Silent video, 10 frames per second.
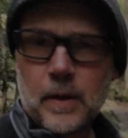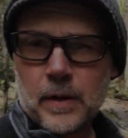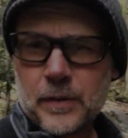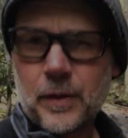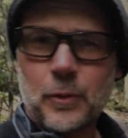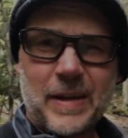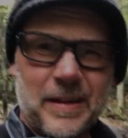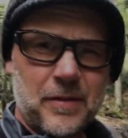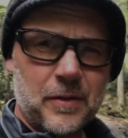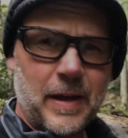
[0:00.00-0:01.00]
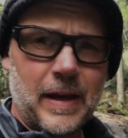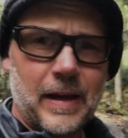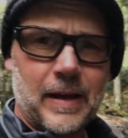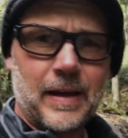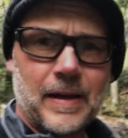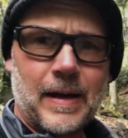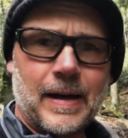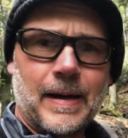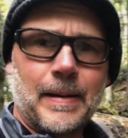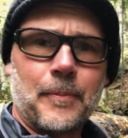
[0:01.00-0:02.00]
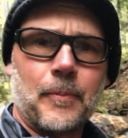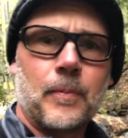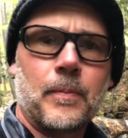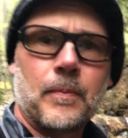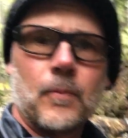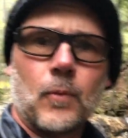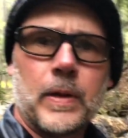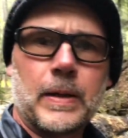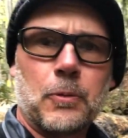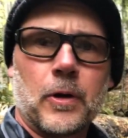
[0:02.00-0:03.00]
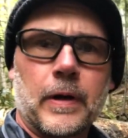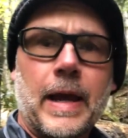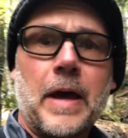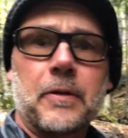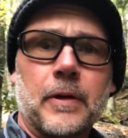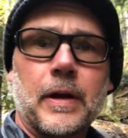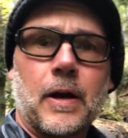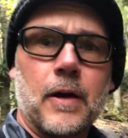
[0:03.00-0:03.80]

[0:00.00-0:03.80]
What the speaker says: So yesterday, we were gathering our